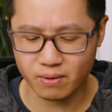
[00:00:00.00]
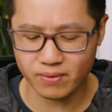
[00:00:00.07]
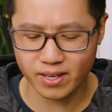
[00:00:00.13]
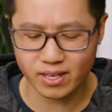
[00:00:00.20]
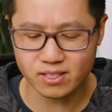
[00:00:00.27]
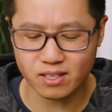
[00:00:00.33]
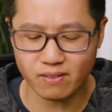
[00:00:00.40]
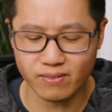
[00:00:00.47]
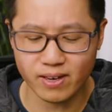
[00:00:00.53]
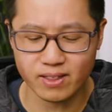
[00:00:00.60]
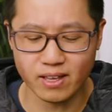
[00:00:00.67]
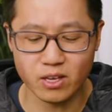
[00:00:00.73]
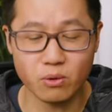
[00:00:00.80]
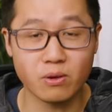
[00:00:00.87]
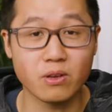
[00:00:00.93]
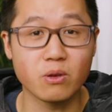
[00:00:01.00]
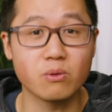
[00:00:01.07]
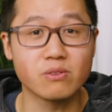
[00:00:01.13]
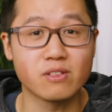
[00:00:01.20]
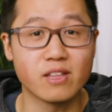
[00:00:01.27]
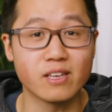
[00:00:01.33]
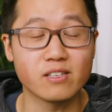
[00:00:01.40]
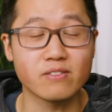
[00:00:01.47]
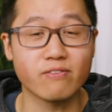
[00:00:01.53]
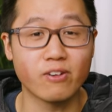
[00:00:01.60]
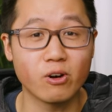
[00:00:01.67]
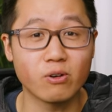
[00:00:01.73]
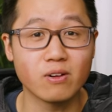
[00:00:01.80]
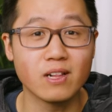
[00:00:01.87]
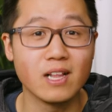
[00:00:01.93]
even get to the fact that you can use this
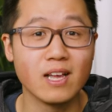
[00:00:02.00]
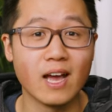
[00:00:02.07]
phone